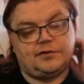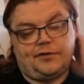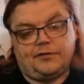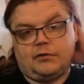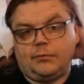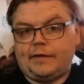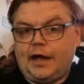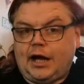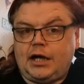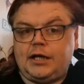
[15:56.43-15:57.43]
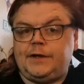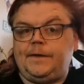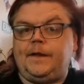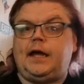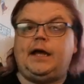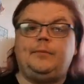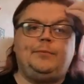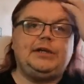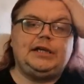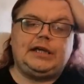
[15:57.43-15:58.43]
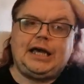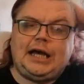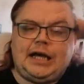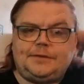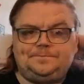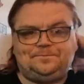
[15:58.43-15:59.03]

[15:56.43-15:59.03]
there's nothing wrong with that. But you can't.